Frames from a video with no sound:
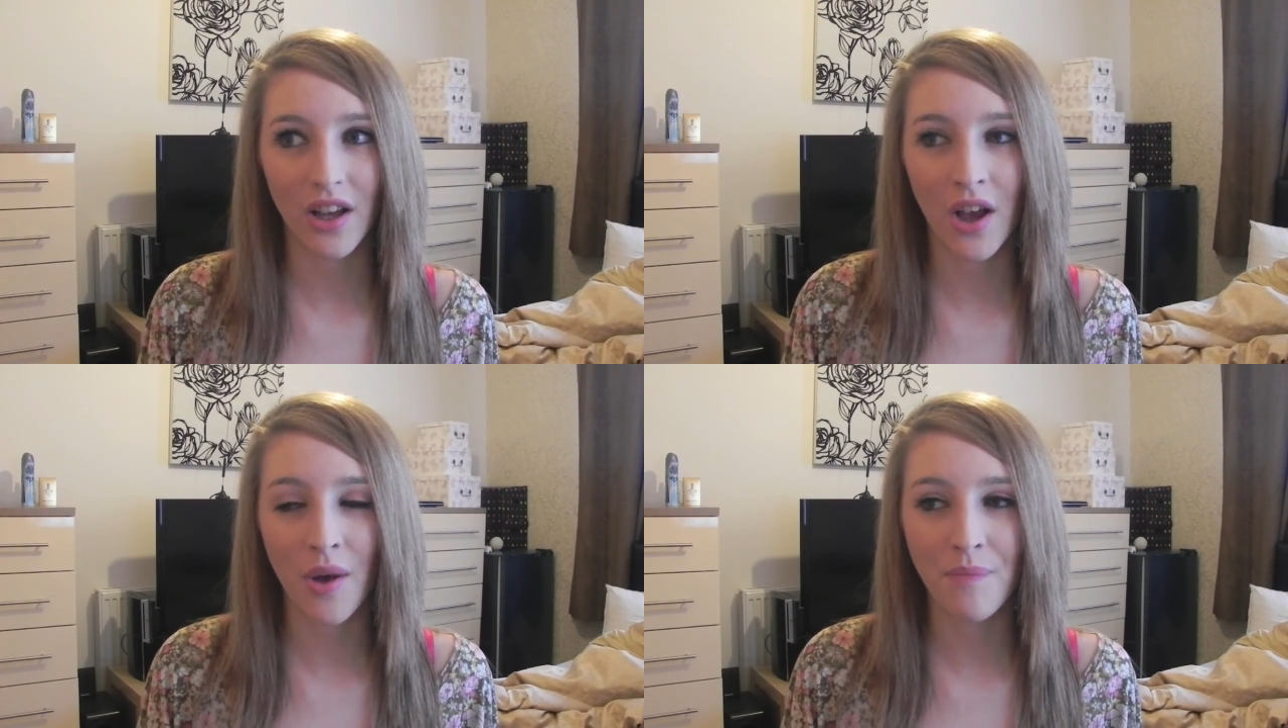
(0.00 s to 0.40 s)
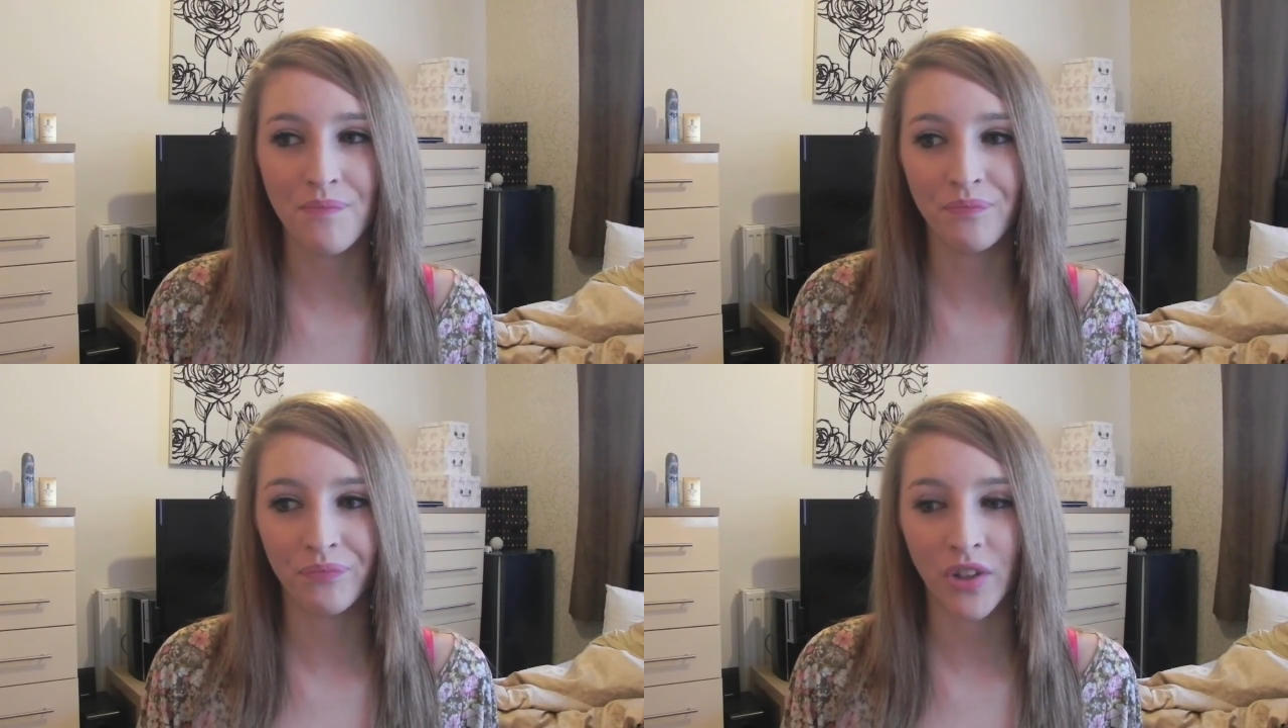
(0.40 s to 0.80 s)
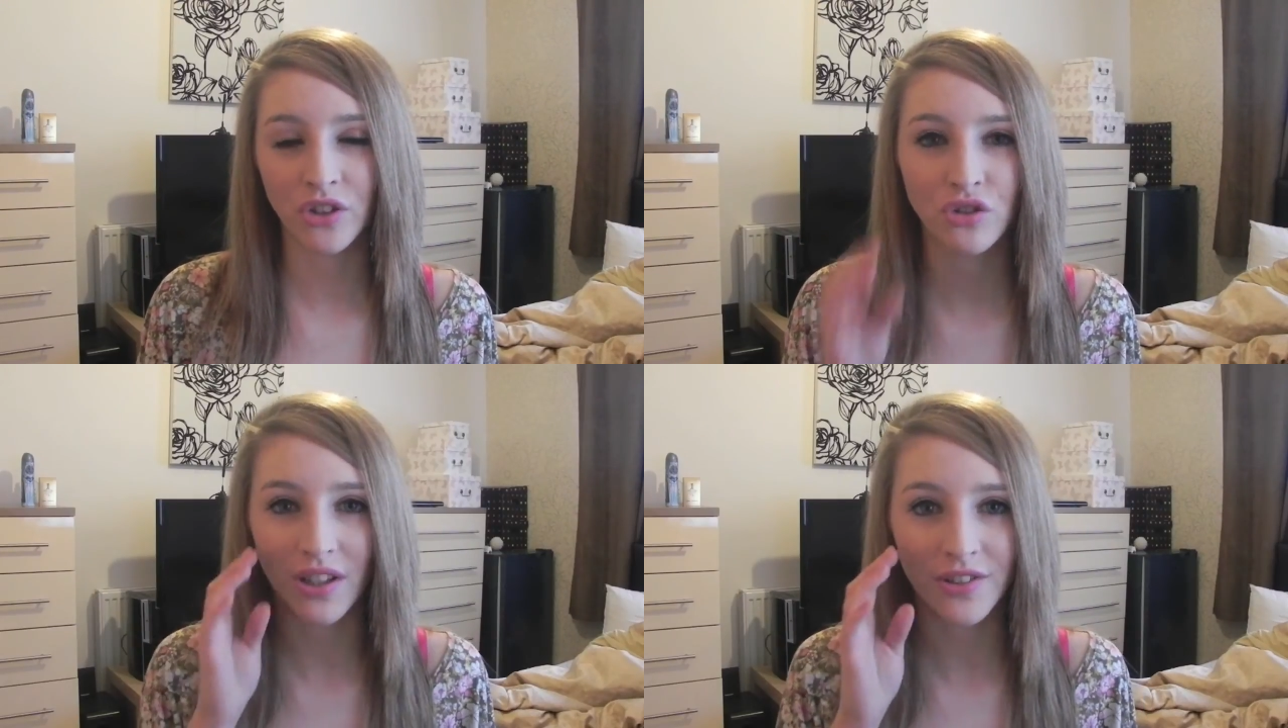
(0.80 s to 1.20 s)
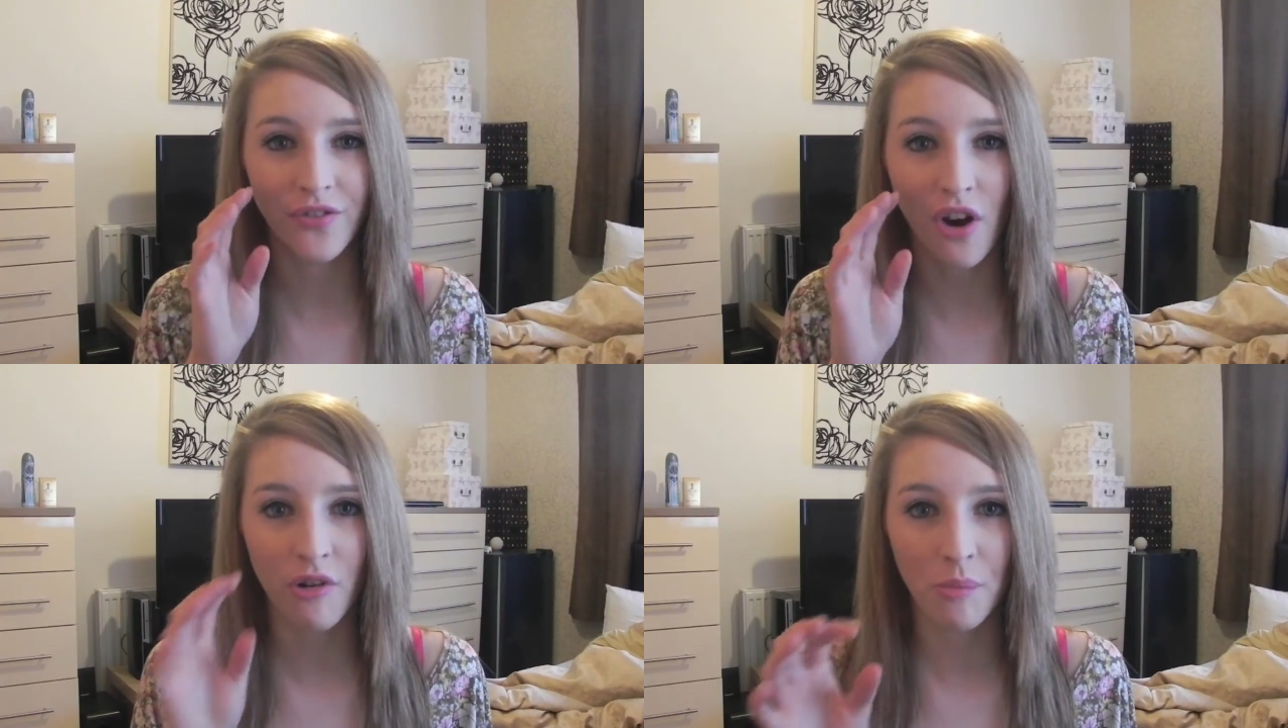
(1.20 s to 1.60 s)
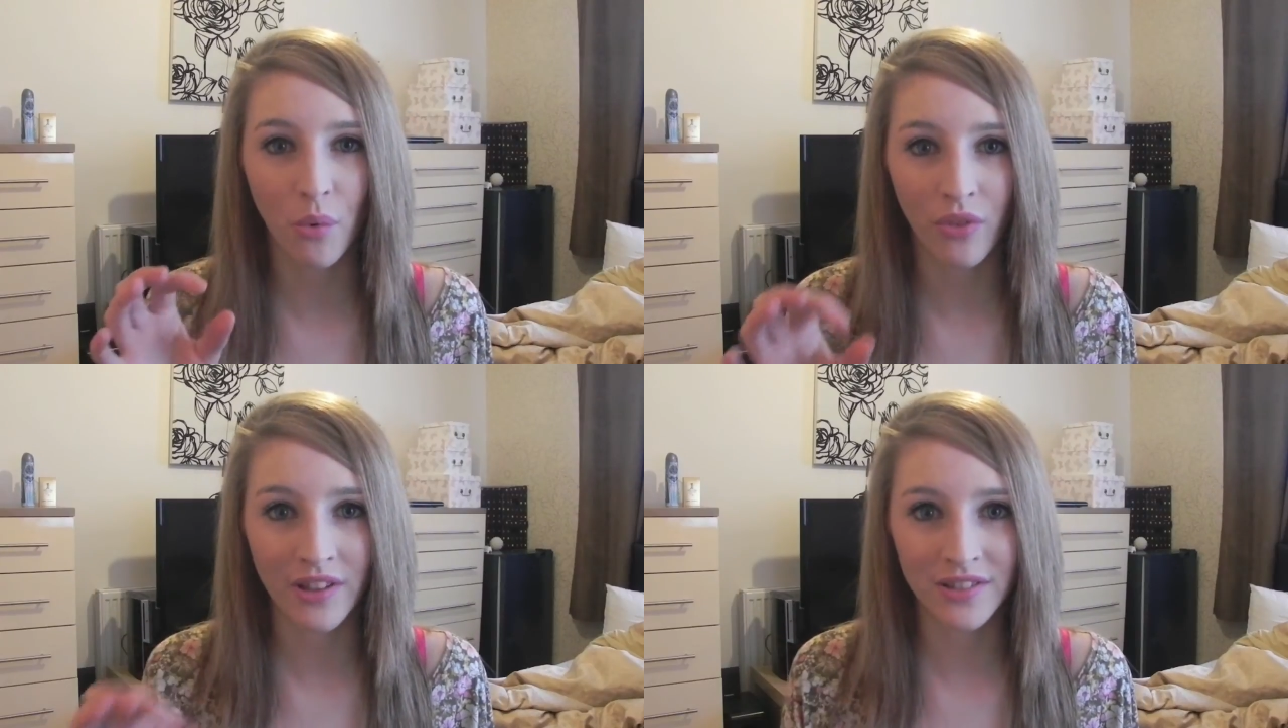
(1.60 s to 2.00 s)

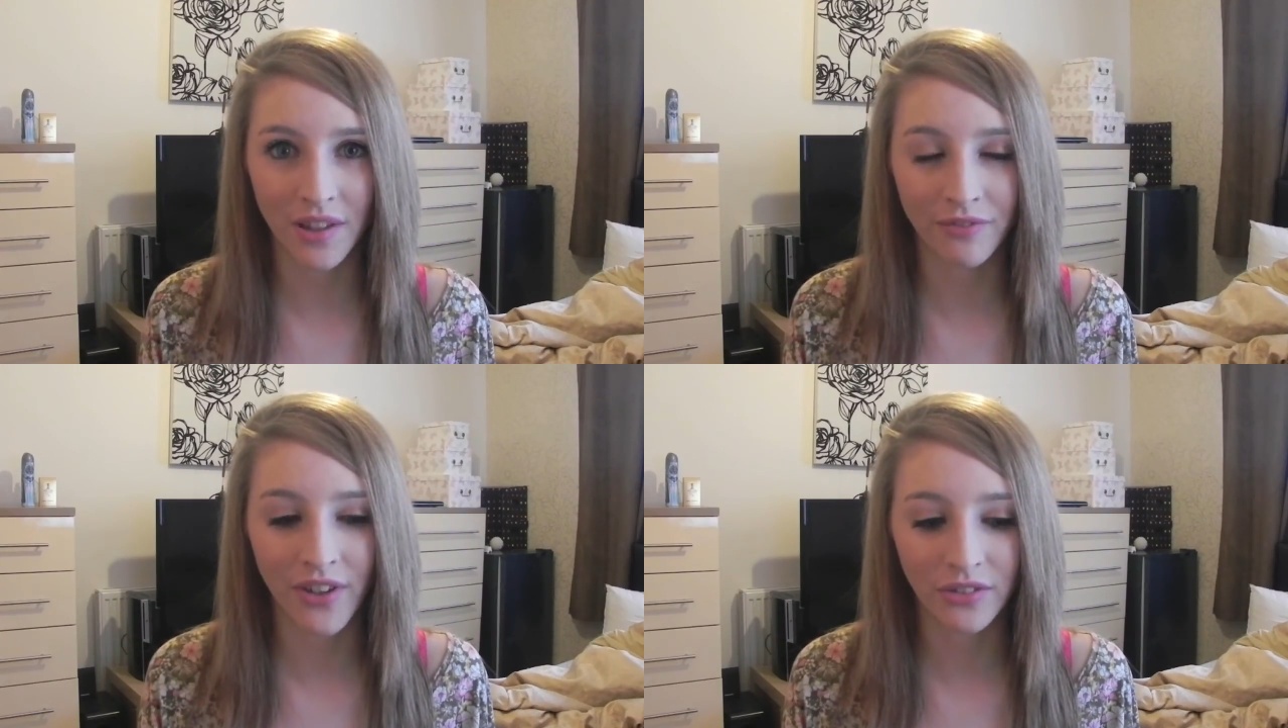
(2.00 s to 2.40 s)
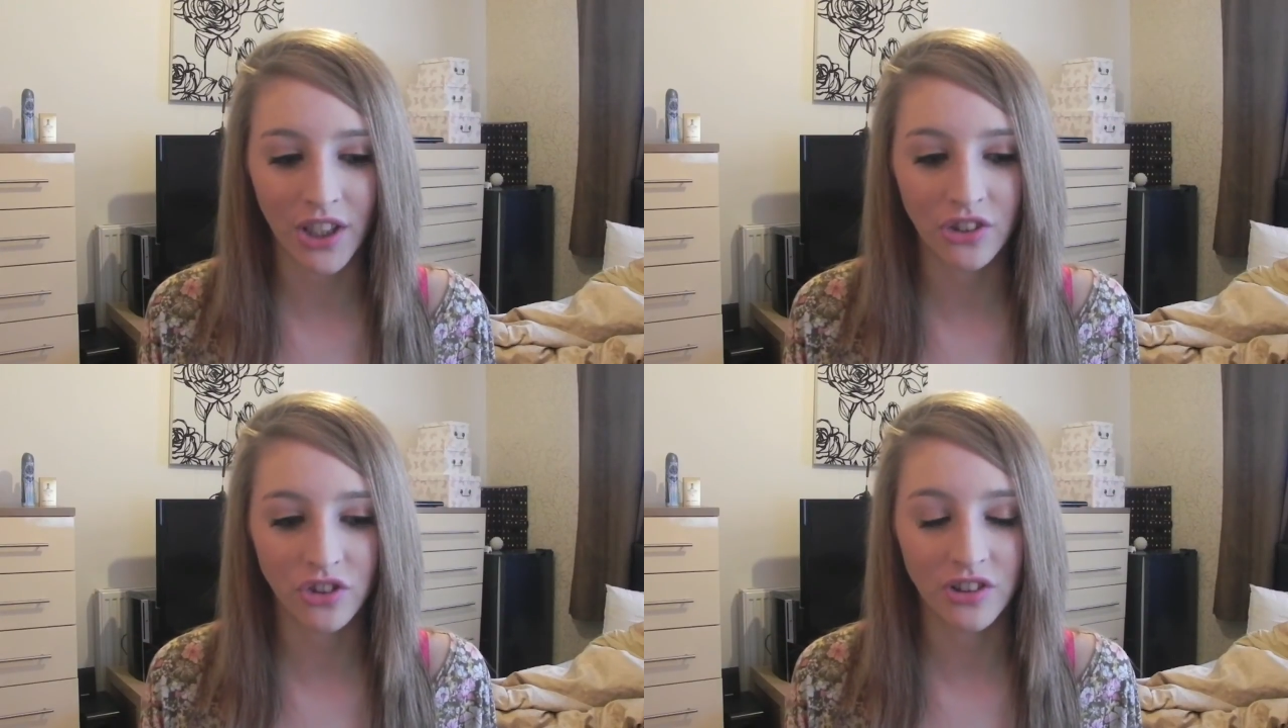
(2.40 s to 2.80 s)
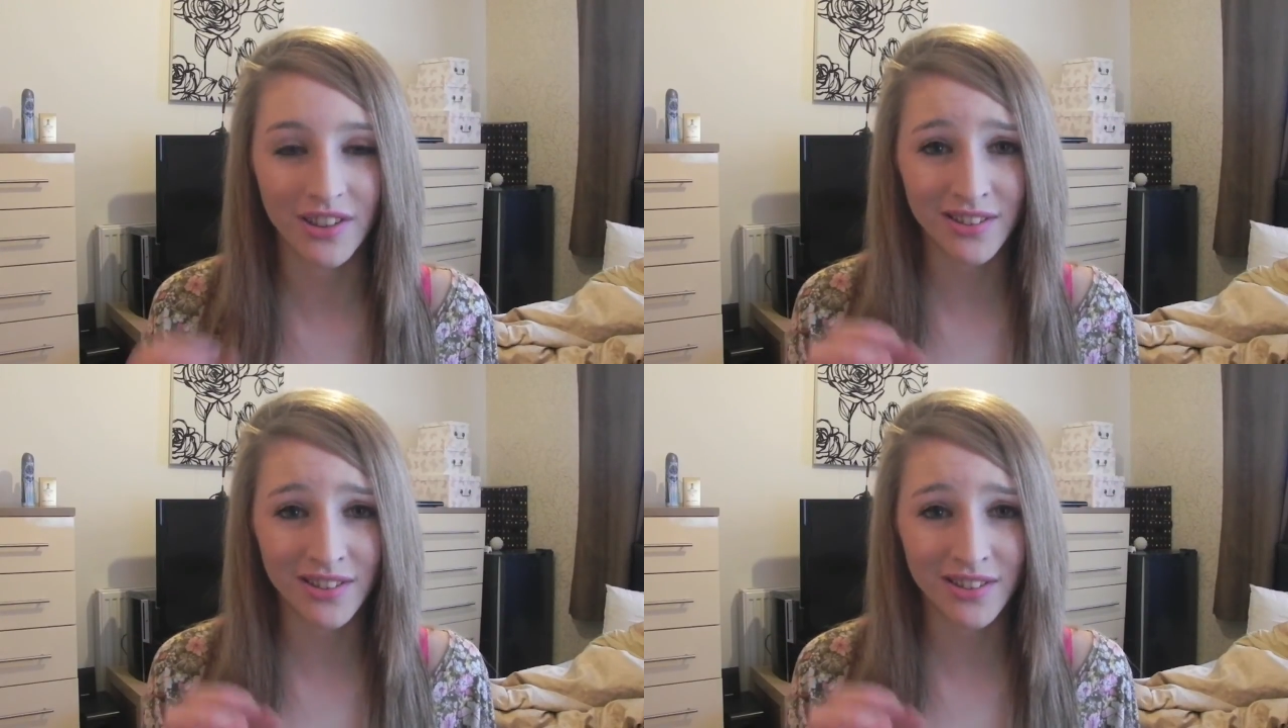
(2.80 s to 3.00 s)
transferable than some foundations.